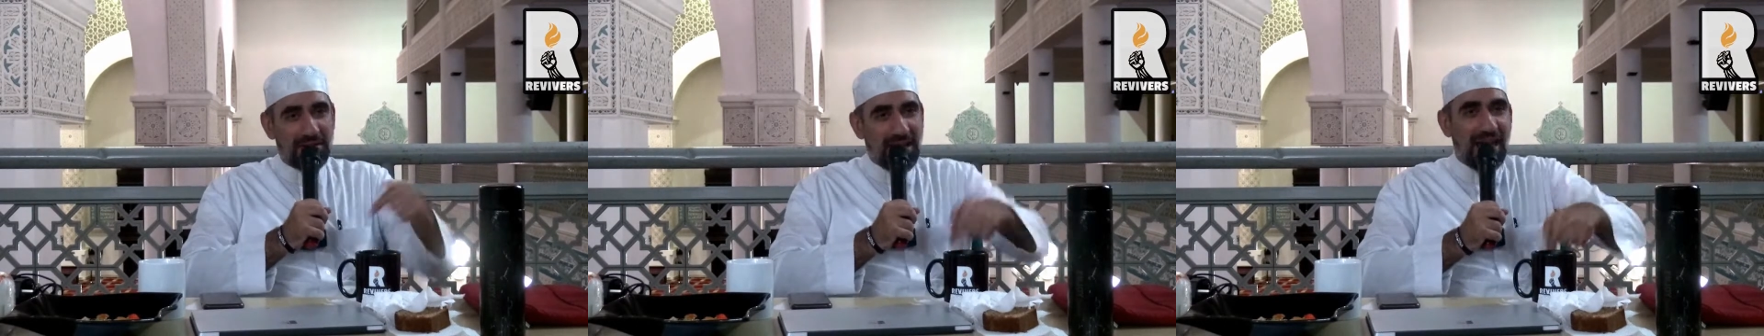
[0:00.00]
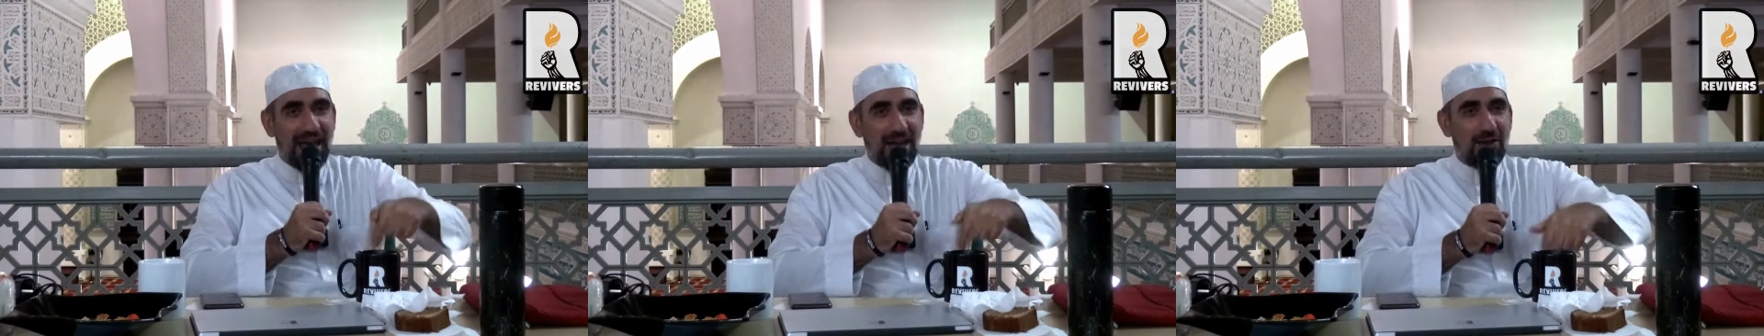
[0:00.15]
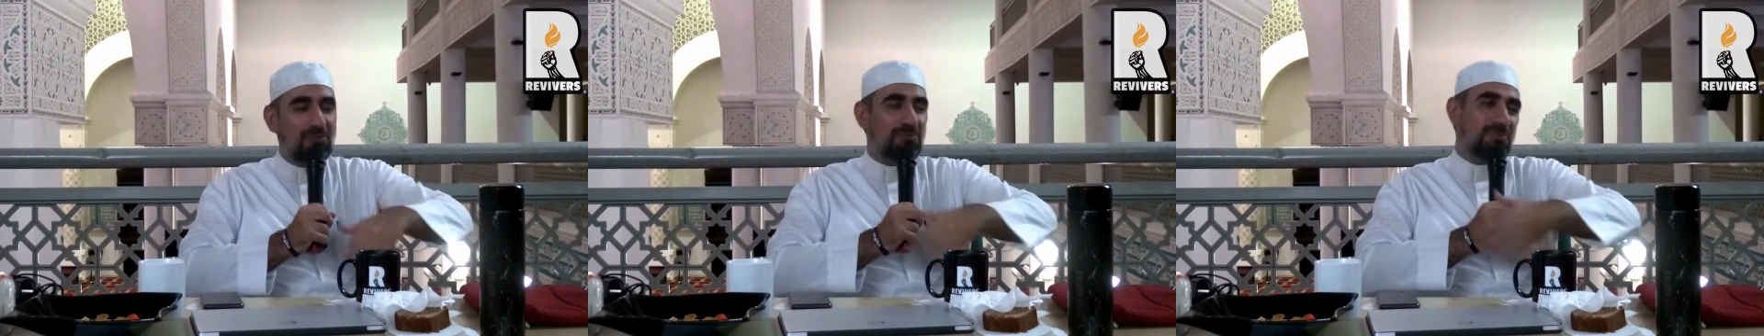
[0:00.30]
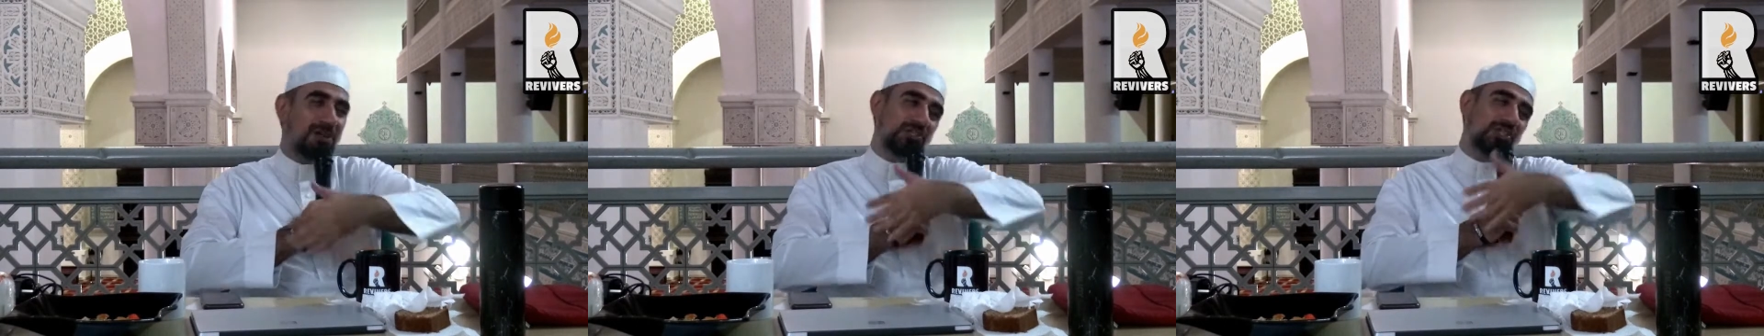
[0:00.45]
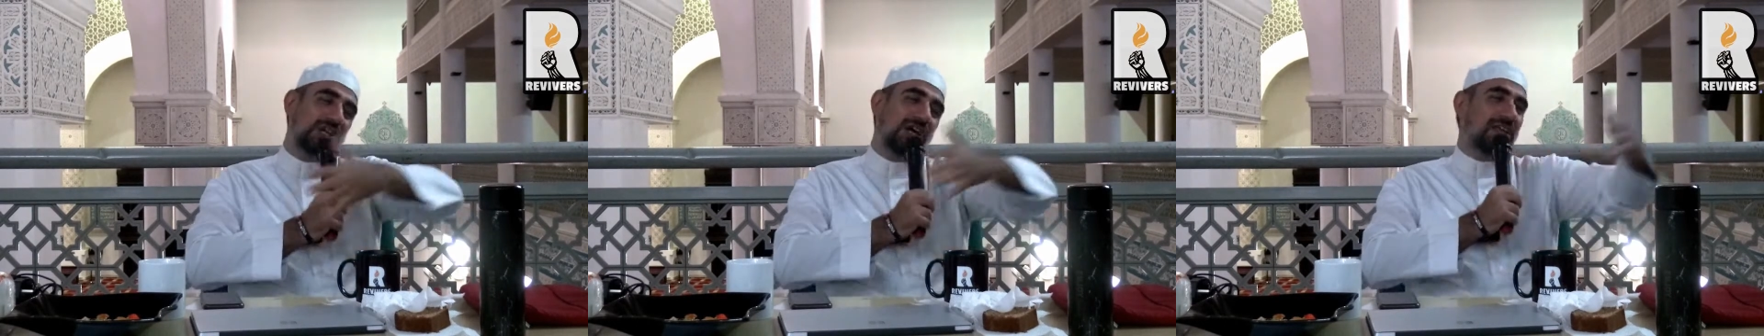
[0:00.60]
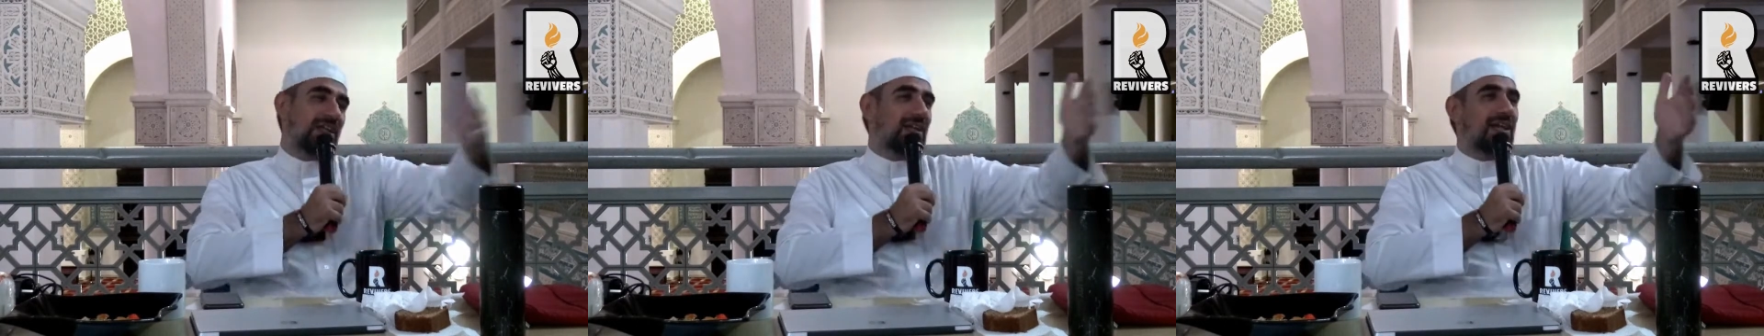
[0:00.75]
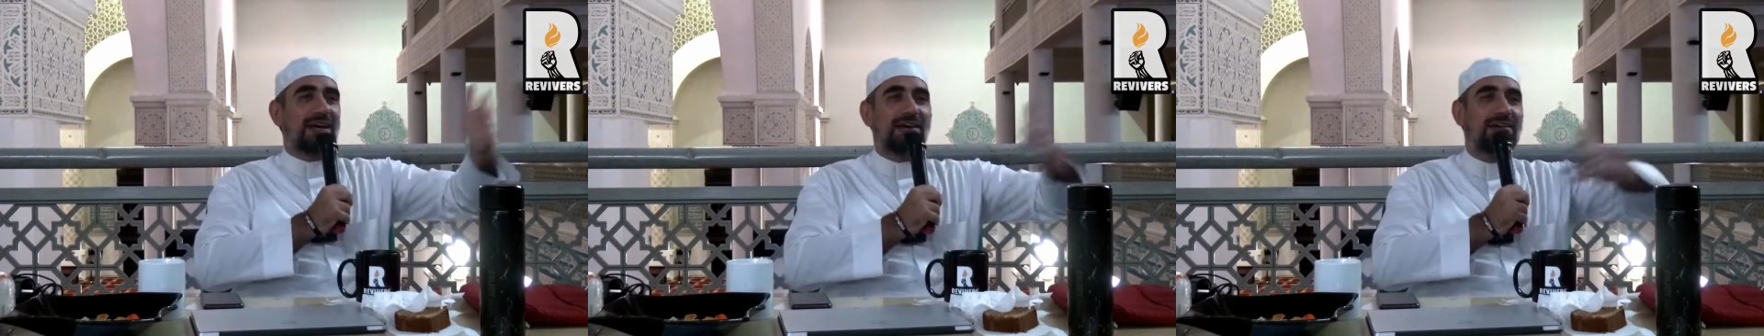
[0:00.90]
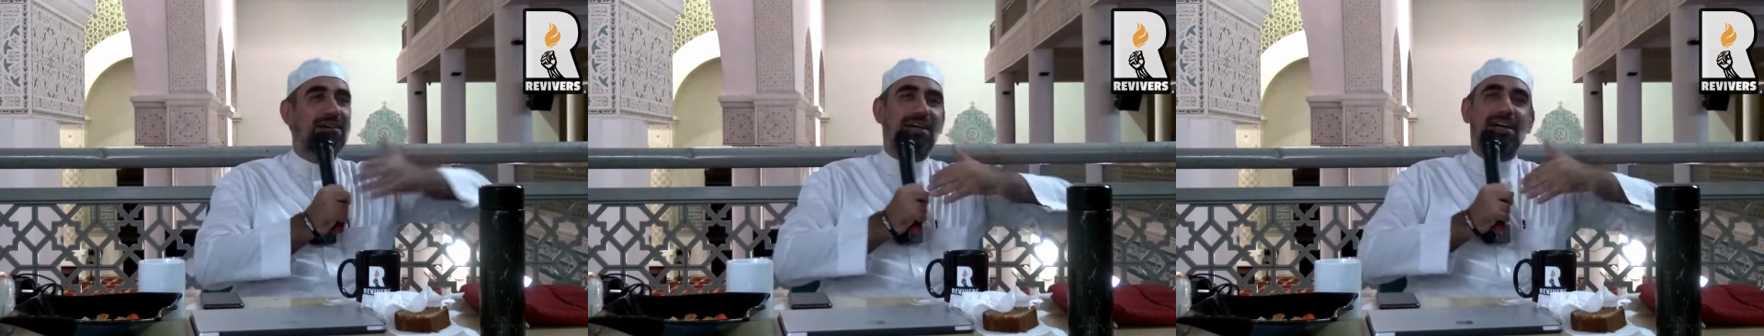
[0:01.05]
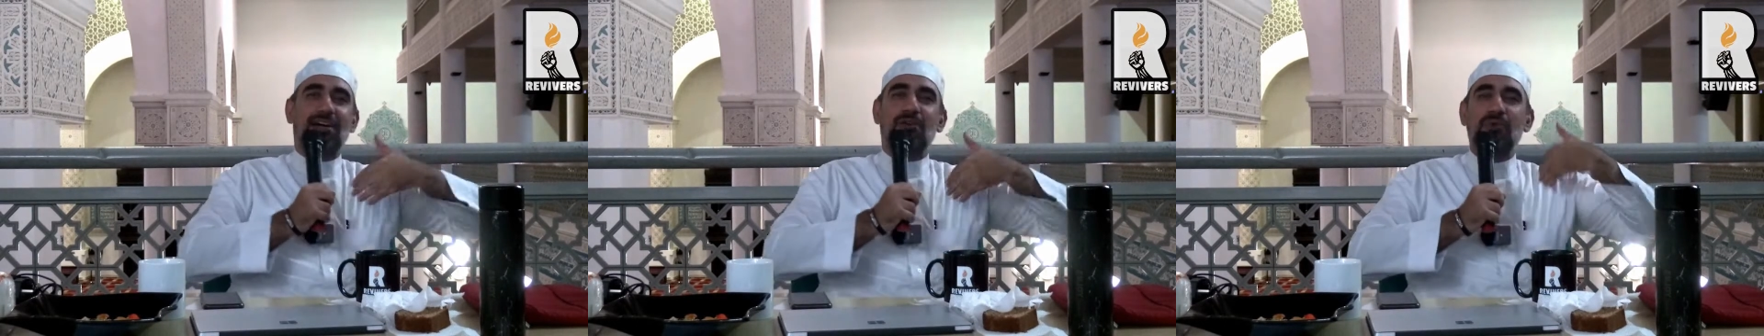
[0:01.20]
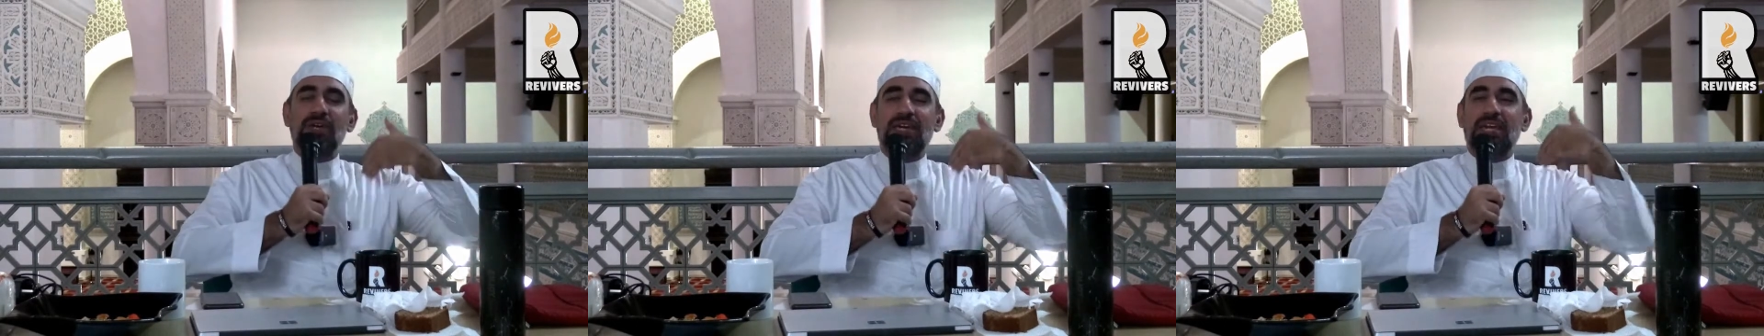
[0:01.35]
Now,
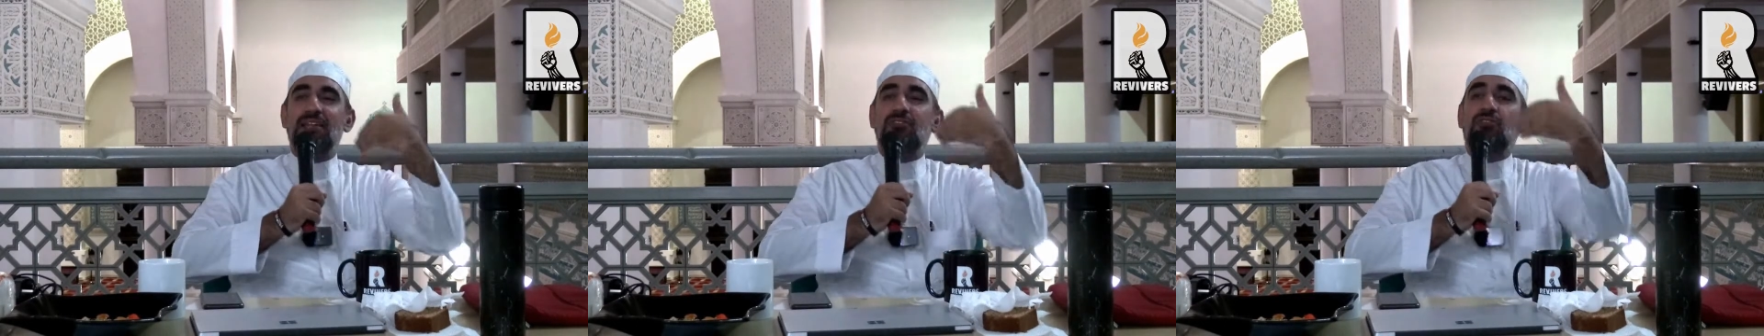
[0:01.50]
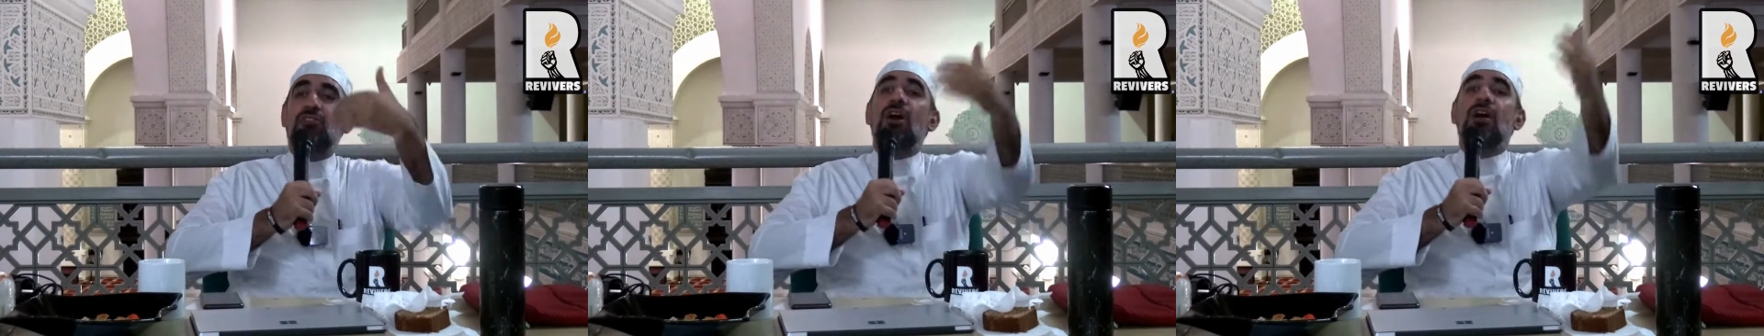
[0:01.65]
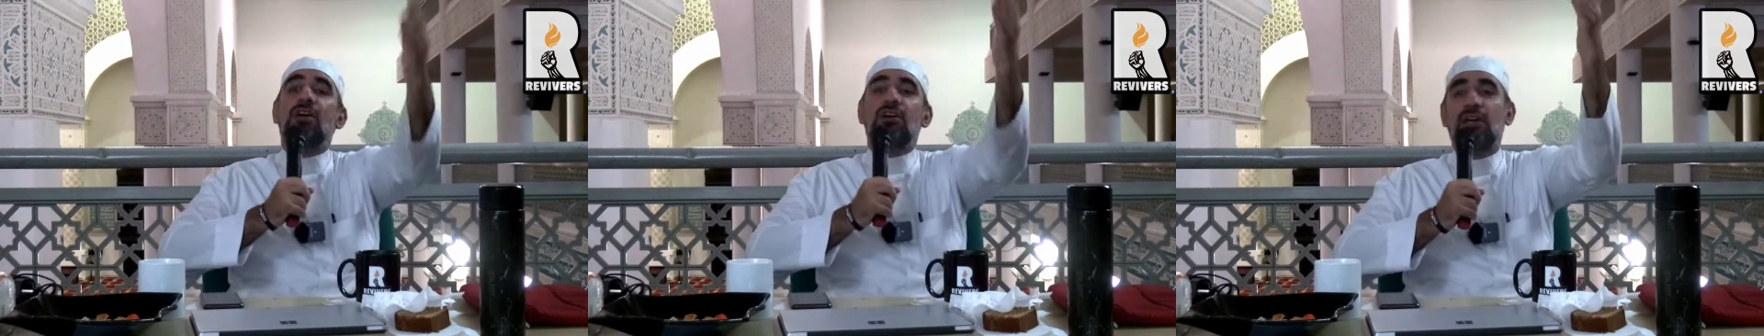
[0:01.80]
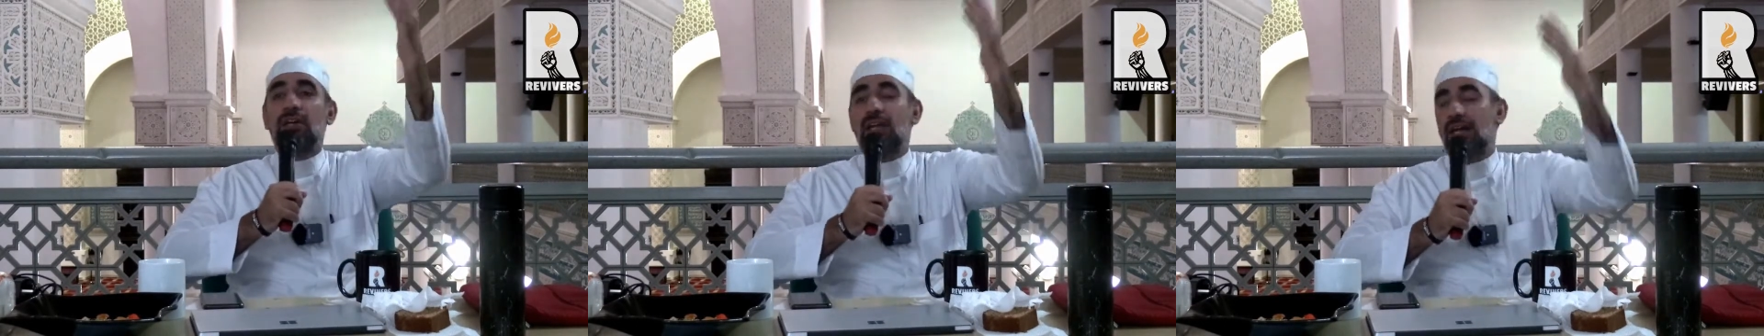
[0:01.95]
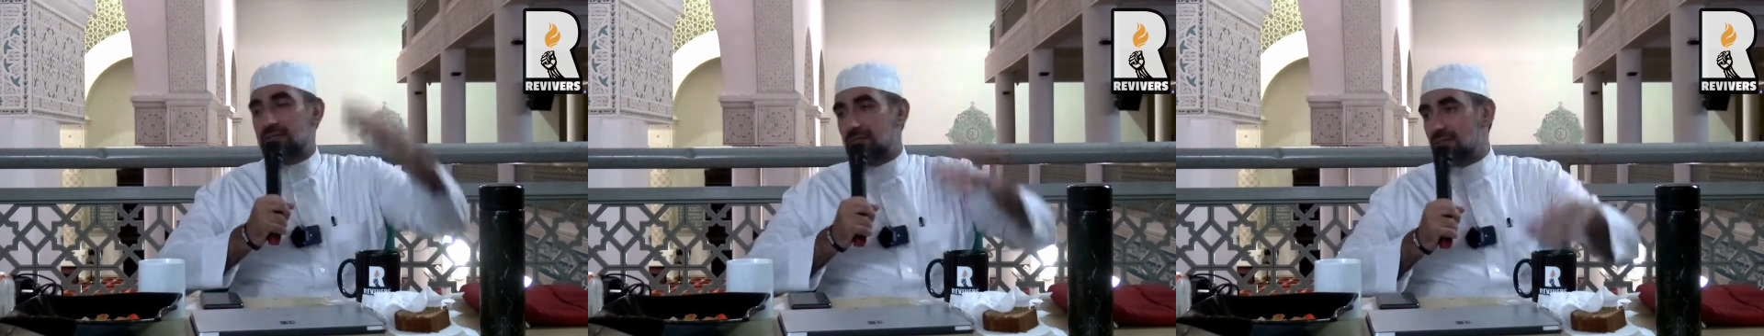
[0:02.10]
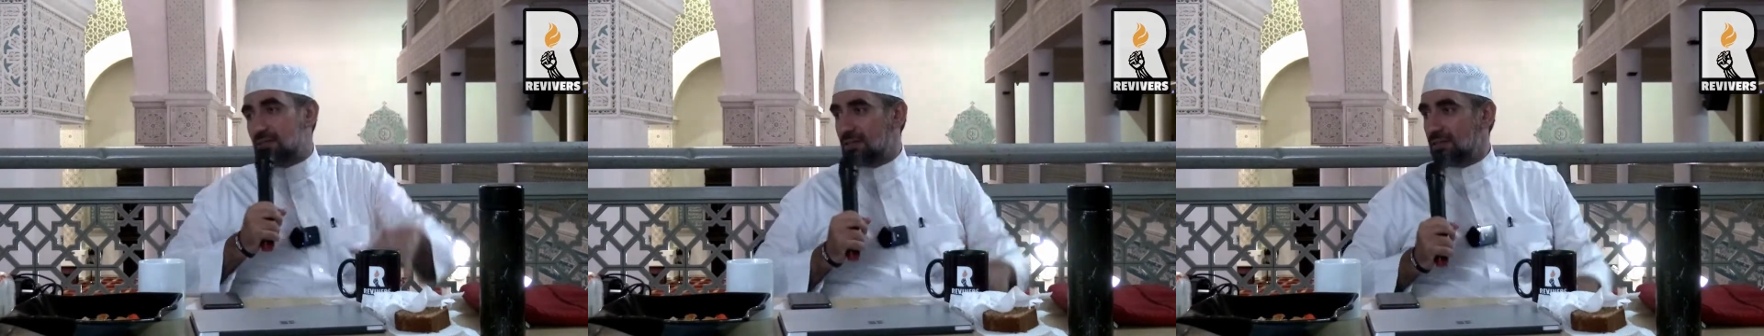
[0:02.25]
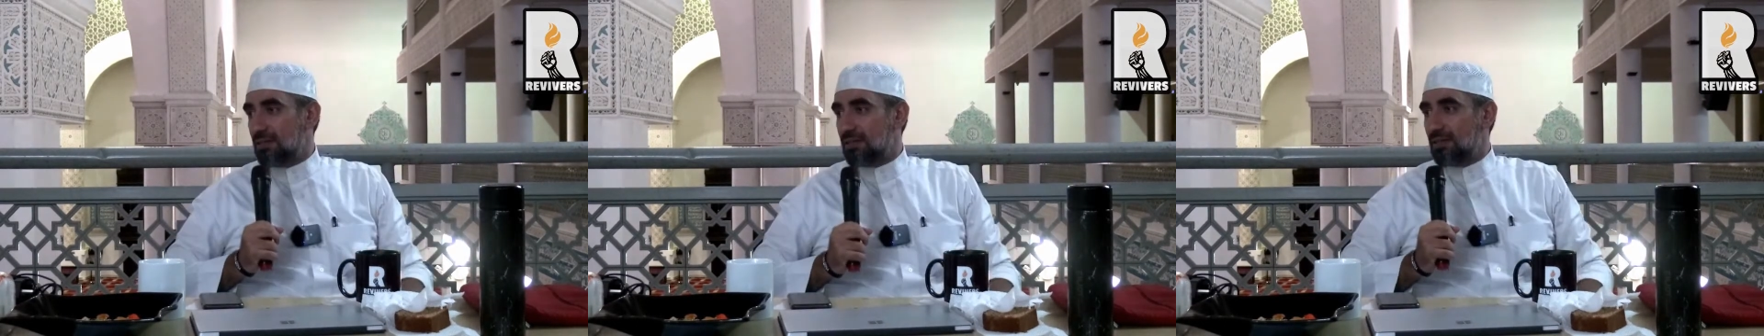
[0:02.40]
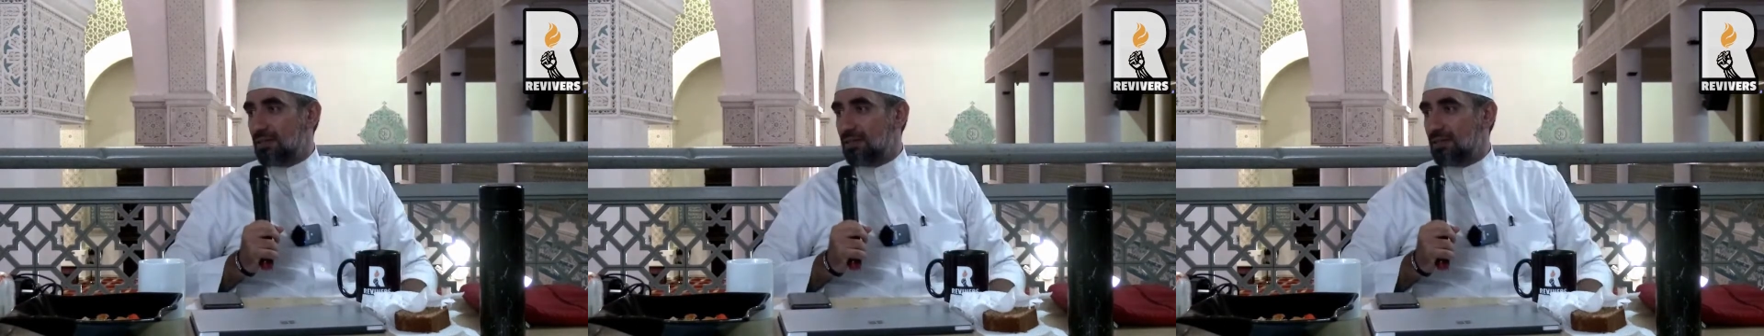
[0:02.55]
mashallah, we can talk a lot.